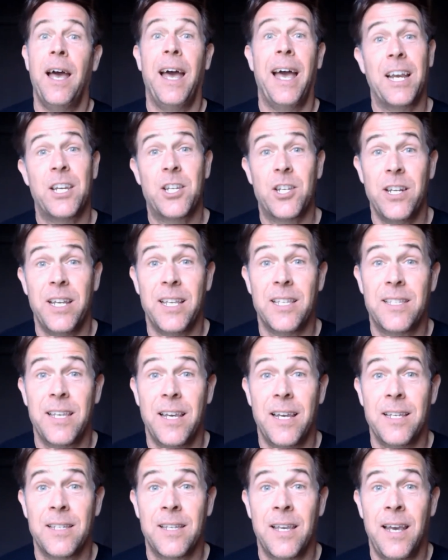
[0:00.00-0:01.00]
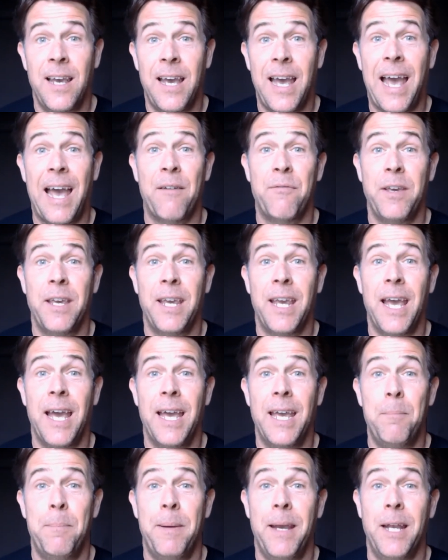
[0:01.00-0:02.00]
Actually it says having
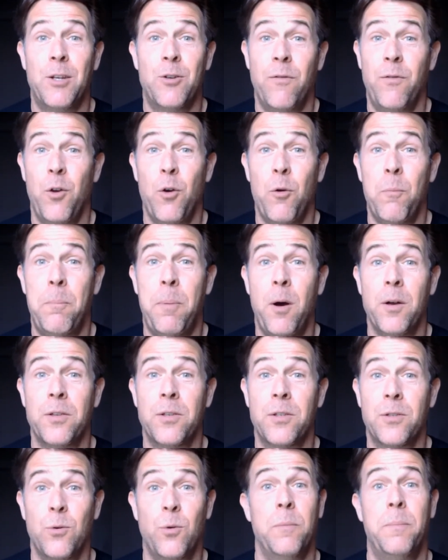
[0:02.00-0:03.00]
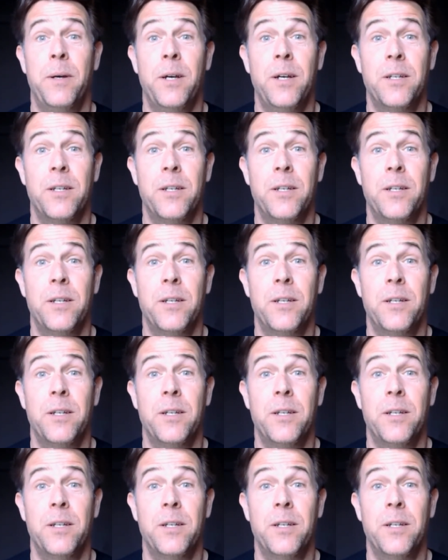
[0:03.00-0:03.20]
a picture of your boss or the